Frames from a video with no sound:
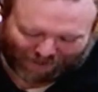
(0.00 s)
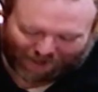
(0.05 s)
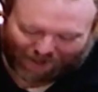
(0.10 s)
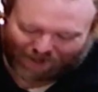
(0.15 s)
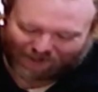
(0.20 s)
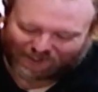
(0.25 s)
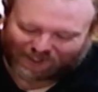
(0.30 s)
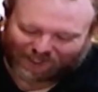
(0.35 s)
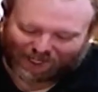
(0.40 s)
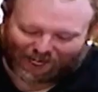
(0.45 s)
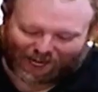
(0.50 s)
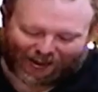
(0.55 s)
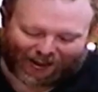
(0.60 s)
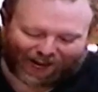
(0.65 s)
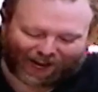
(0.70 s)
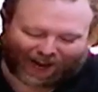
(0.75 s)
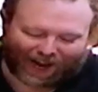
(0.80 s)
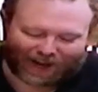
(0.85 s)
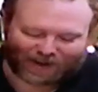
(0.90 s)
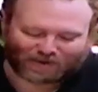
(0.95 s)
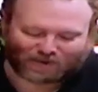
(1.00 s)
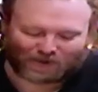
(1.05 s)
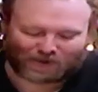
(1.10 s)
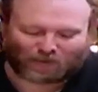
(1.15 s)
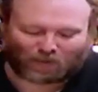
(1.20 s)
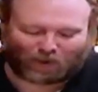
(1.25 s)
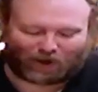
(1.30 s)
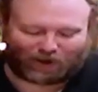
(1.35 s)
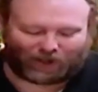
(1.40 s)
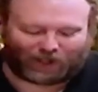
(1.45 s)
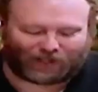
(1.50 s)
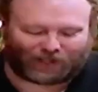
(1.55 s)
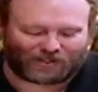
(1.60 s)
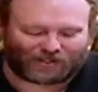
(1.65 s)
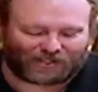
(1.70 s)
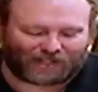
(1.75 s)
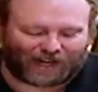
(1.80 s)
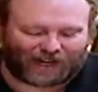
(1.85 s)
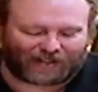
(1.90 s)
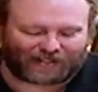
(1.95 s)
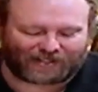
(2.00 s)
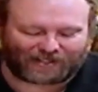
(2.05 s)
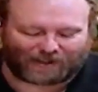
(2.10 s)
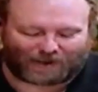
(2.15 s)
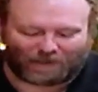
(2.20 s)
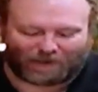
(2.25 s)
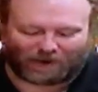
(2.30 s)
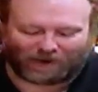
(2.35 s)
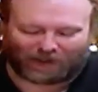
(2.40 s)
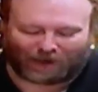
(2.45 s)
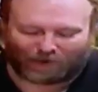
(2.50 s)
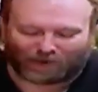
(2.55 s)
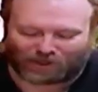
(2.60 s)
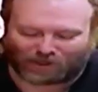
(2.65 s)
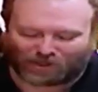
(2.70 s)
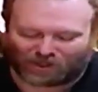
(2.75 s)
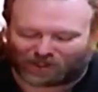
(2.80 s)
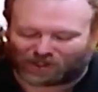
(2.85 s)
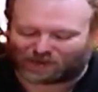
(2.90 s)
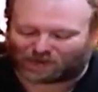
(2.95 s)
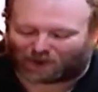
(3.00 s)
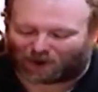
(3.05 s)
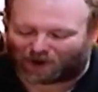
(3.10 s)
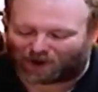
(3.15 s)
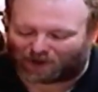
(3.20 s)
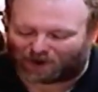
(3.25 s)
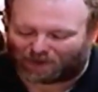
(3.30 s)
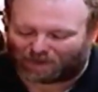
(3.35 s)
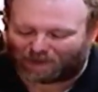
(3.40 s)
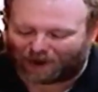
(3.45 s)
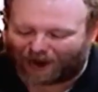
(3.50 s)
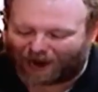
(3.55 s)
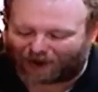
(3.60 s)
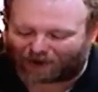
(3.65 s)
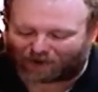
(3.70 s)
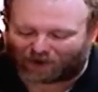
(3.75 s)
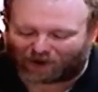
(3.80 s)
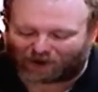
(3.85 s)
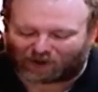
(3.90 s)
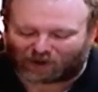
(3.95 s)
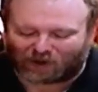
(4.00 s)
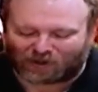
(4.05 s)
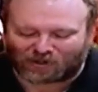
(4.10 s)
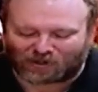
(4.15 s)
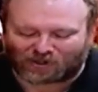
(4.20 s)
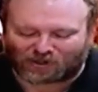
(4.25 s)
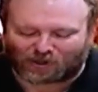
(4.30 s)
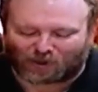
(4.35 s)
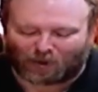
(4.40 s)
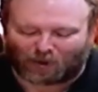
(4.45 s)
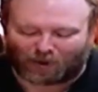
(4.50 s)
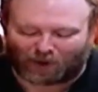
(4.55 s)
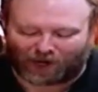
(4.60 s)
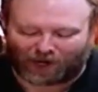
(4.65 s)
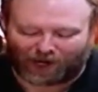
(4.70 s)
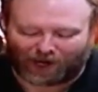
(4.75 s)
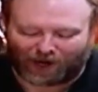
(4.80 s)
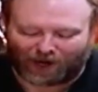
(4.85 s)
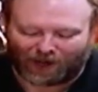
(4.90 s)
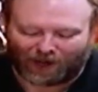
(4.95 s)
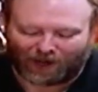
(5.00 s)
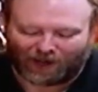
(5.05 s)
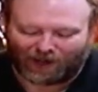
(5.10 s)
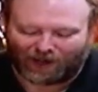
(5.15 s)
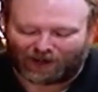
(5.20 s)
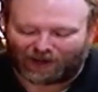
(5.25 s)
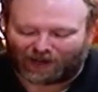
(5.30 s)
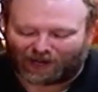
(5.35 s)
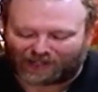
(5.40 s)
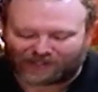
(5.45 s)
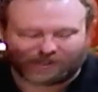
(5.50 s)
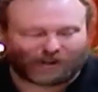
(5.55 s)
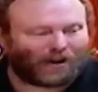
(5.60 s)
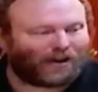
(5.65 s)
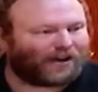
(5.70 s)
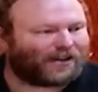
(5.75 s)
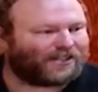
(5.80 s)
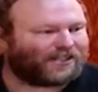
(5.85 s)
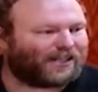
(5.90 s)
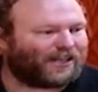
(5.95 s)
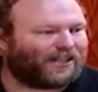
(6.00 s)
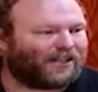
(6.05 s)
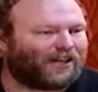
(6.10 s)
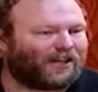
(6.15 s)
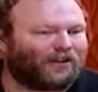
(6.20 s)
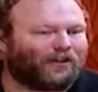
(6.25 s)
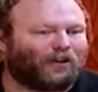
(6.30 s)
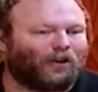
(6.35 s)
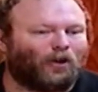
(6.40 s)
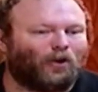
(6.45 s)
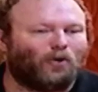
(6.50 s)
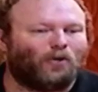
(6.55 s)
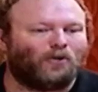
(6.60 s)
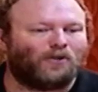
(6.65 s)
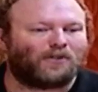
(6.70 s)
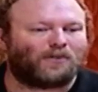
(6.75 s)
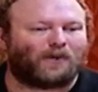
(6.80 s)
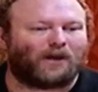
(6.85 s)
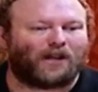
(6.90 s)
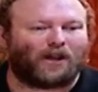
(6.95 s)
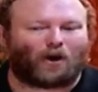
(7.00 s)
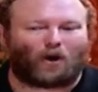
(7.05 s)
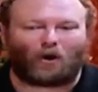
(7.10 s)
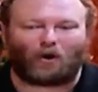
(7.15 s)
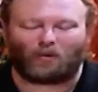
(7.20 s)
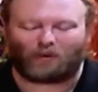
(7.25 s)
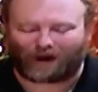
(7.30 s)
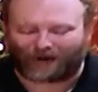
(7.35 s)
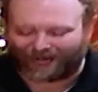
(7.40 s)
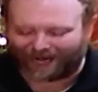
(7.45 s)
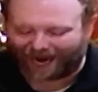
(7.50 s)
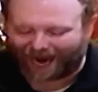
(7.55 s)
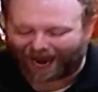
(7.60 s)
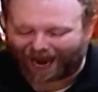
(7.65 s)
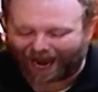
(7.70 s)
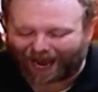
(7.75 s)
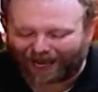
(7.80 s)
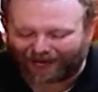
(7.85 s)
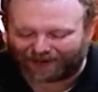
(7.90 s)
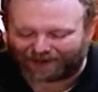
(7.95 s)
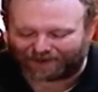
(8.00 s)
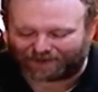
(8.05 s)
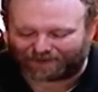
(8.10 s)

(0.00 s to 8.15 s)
See, Ahaz was willing to stay as someone that was just part of the background of the story as long as he didn't lose what he already had.